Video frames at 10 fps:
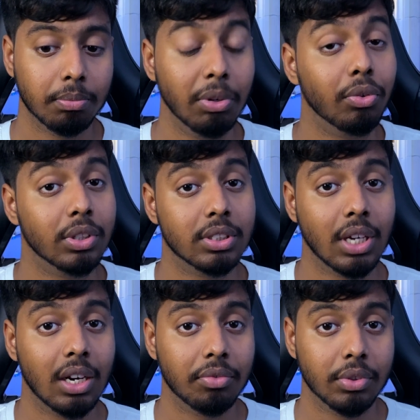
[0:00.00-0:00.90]
before the
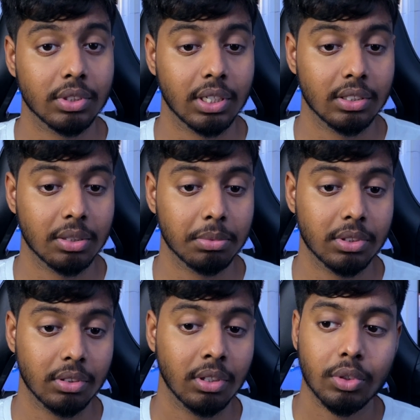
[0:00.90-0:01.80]
start of your second
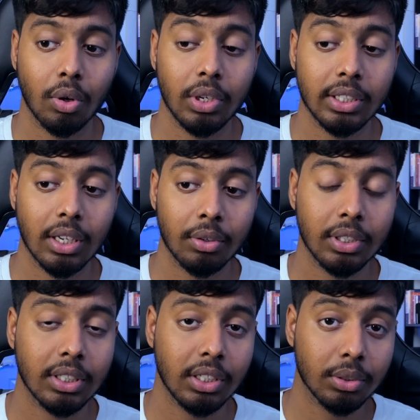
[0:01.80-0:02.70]
semester it's only the
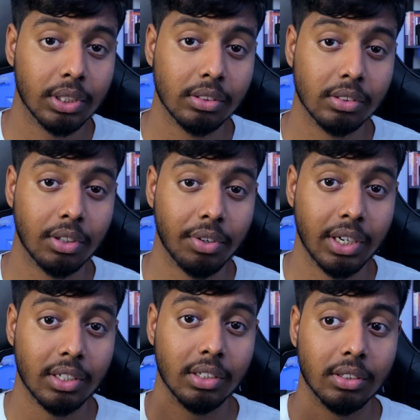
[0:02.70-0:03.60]
only then you can
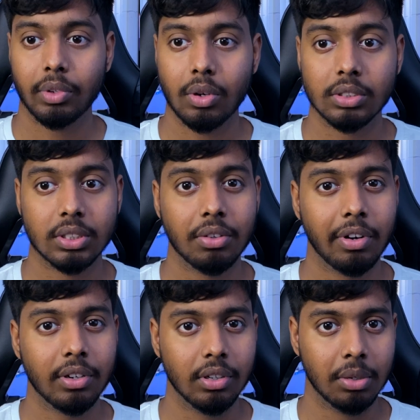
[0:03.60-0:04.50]
create a
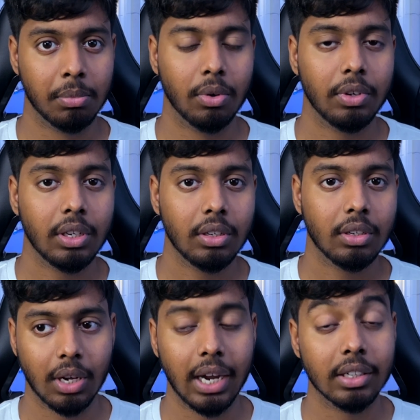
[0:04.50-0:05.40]
concentrated demo reel
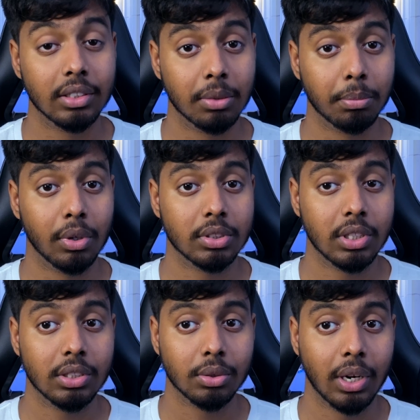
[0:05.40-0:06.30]
i did
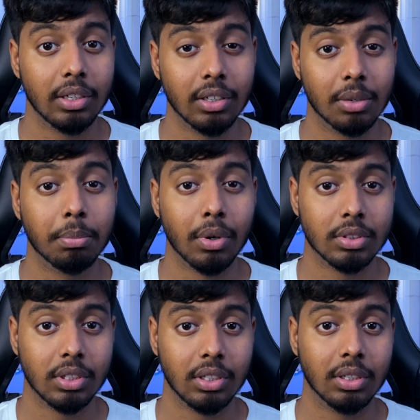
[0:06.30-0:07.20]
compositing so i did a
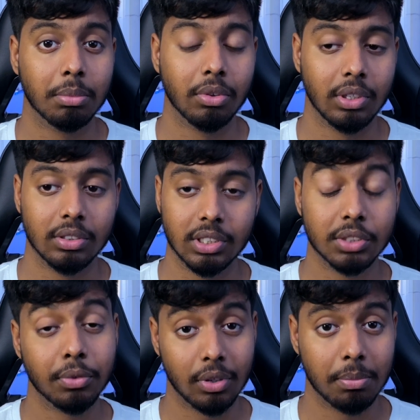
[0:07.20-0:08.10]
compositing demo reel
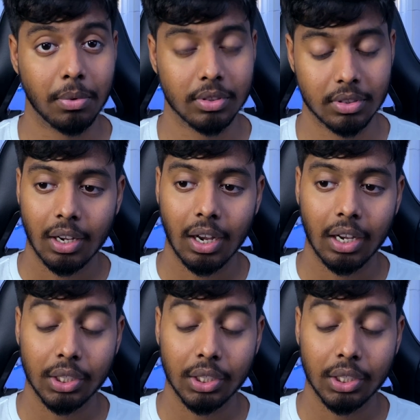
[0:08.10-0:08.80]
just for compositing uh,